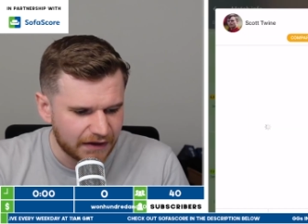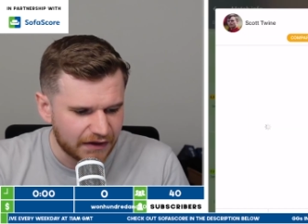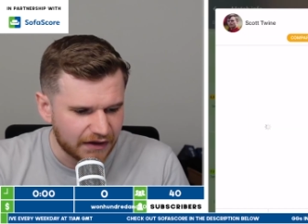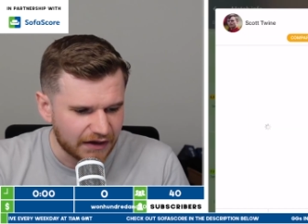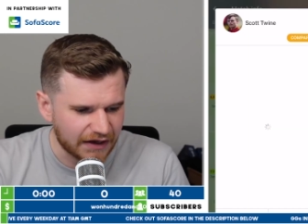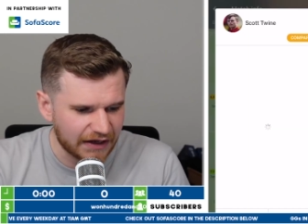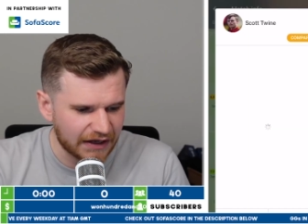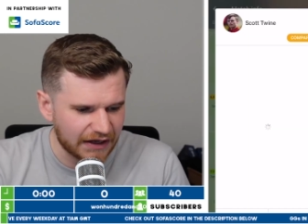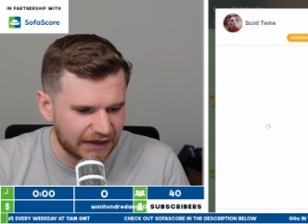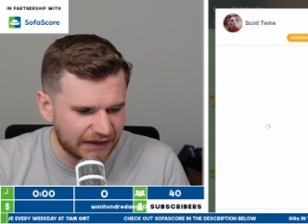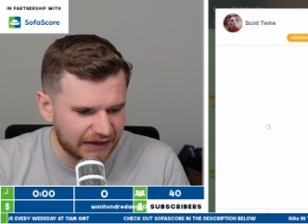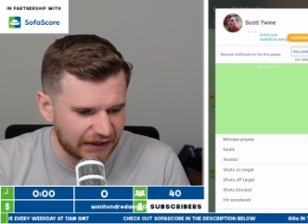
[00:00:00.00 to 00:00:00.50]

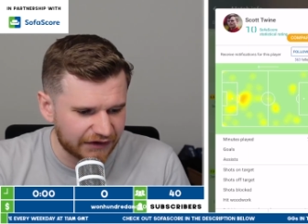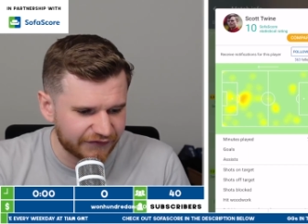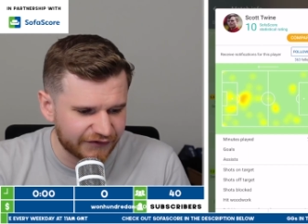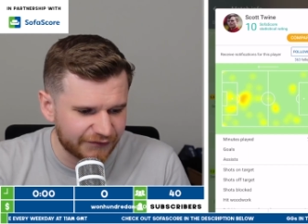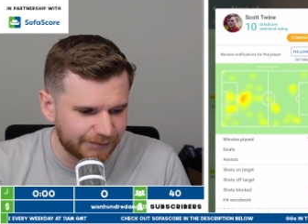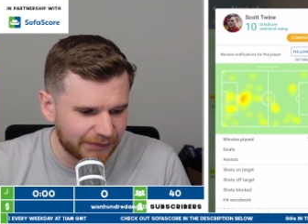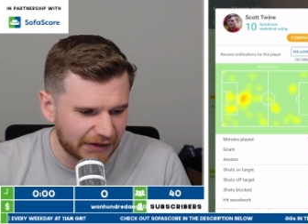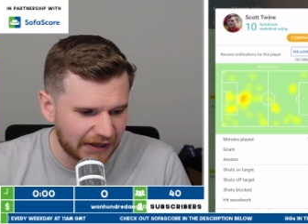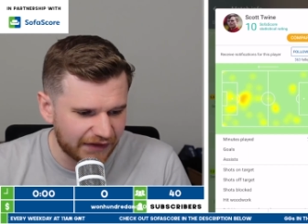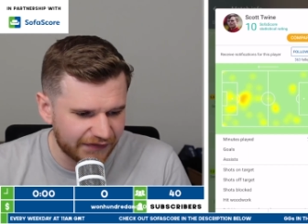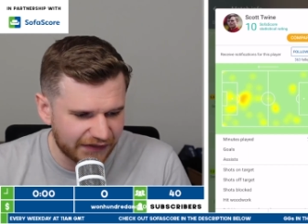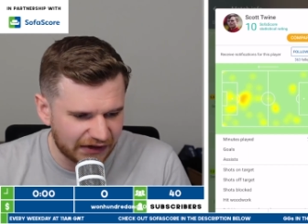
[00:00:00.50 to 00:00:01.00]
kind of a
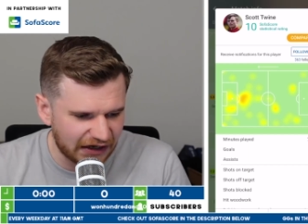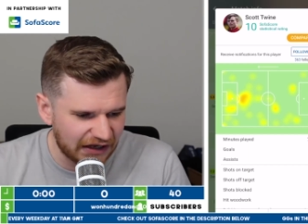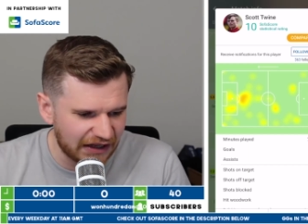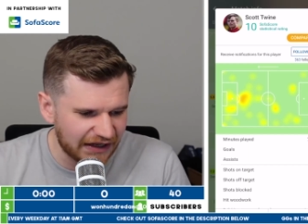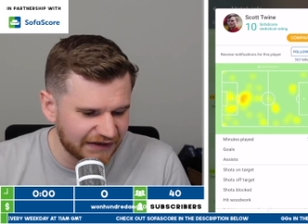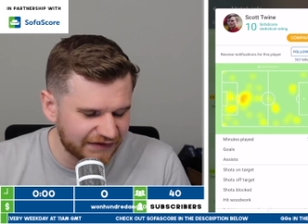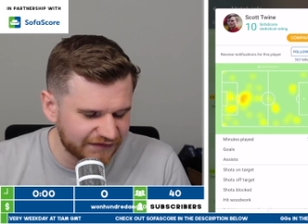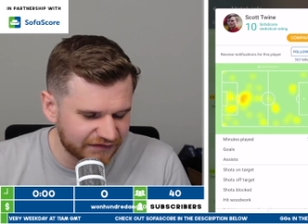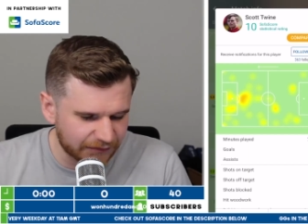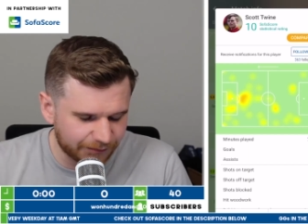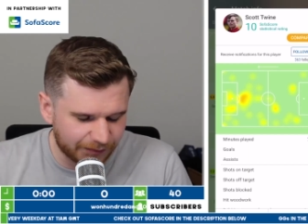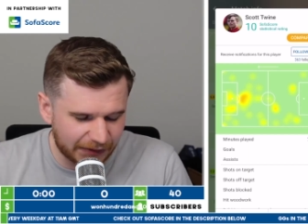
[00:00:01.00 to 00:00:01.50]
player that
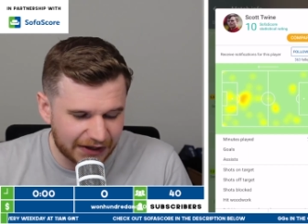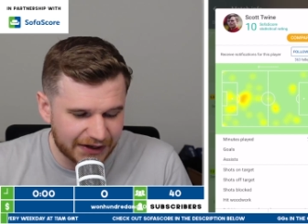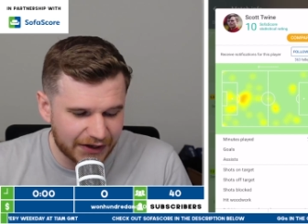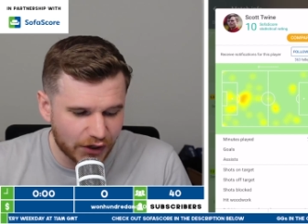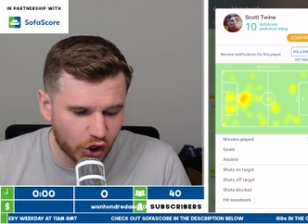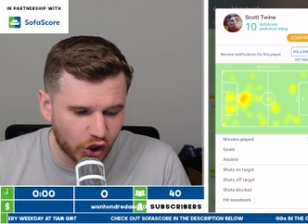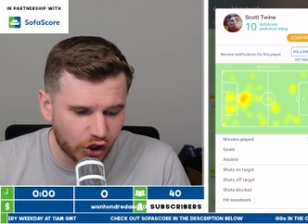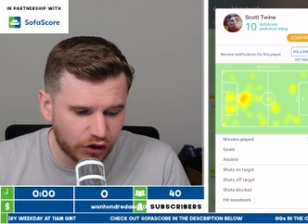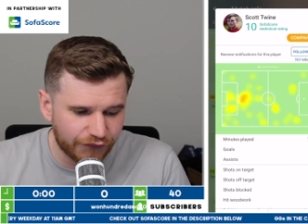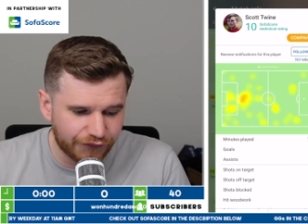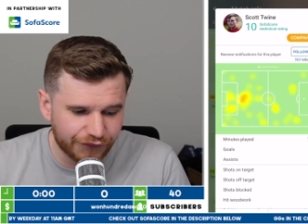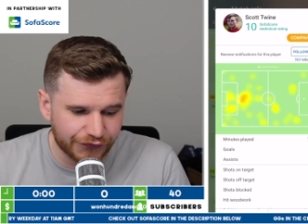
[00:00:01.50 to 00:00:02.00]
likes to play
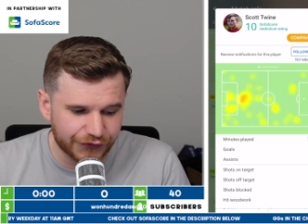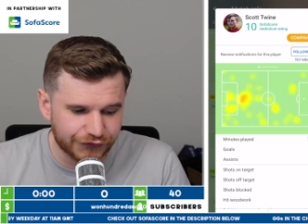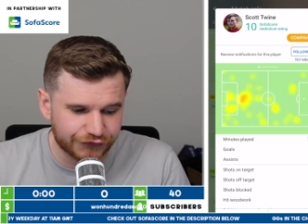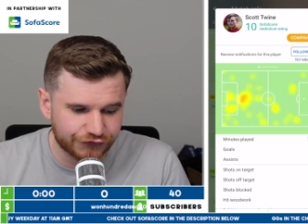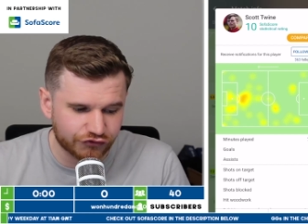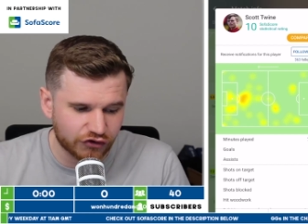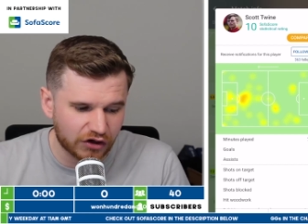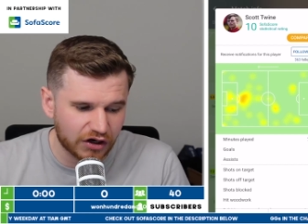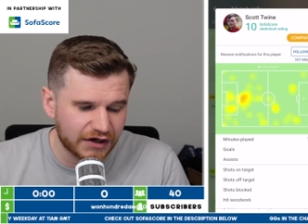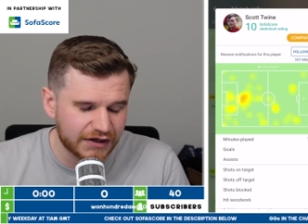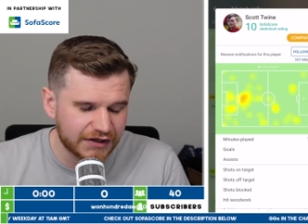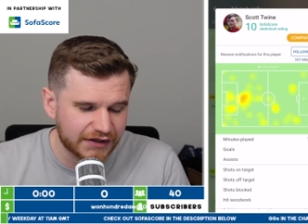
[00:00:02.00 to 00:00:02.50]
off the
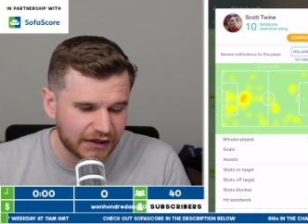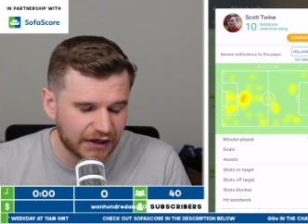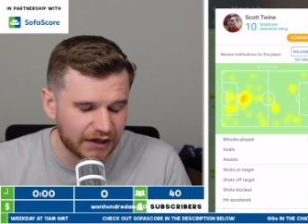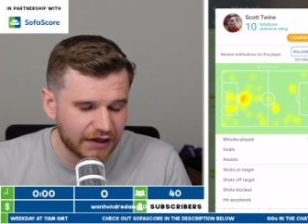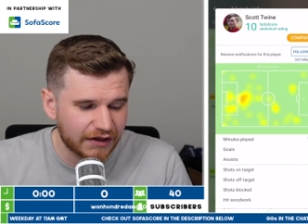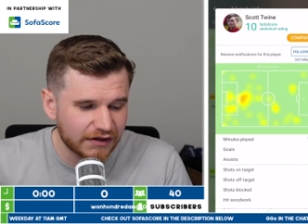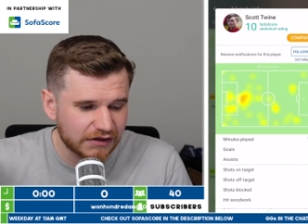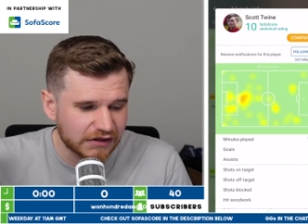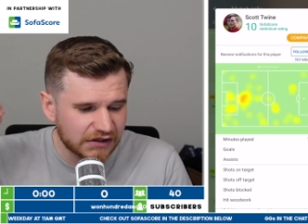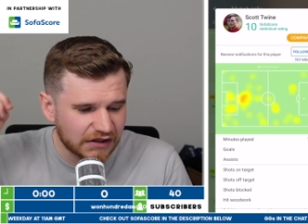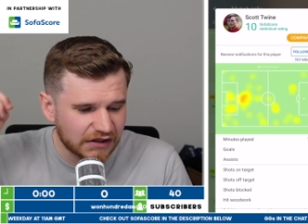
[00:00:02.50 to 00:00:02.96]
striker.